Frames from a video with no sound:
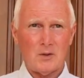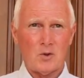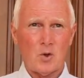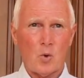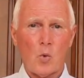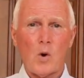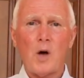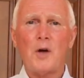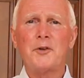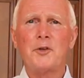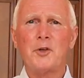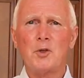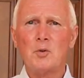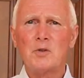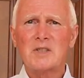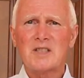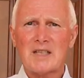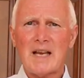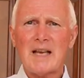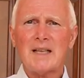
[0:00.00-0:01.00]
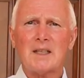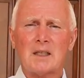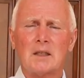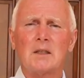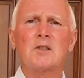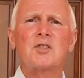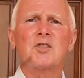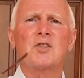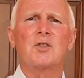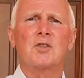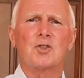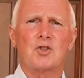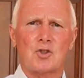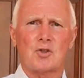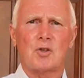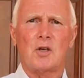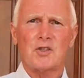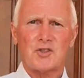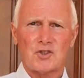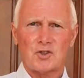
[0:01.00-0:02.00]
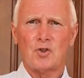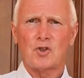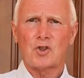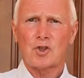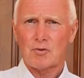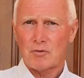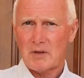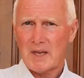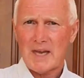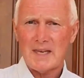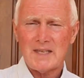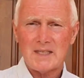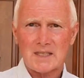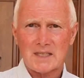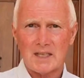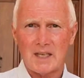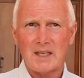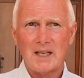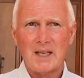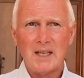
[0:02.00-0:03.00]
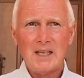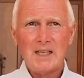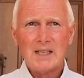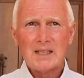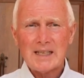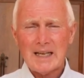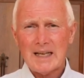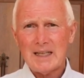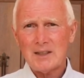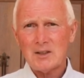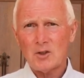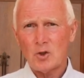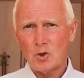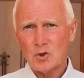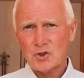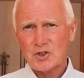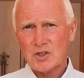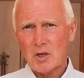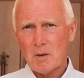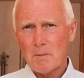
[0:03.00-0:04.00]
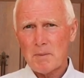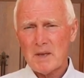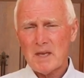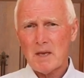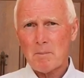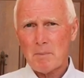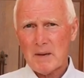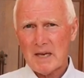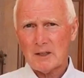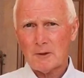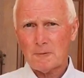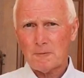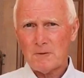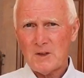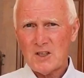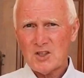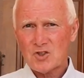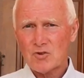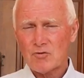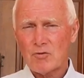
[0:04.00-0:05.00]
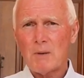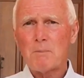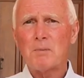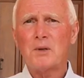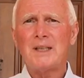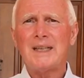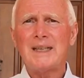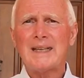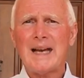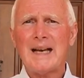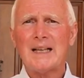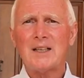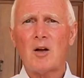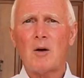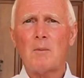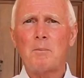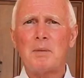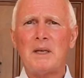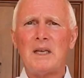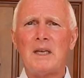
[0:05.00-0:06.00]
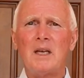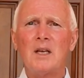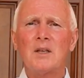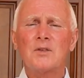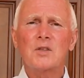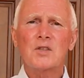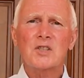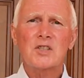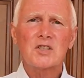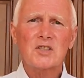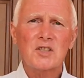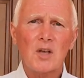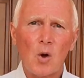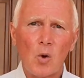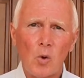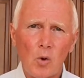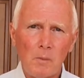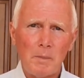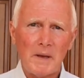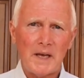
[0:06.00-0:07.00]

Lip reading: the one who settles the trust or creates it, can also be a beneficiary, but he cannot be the sole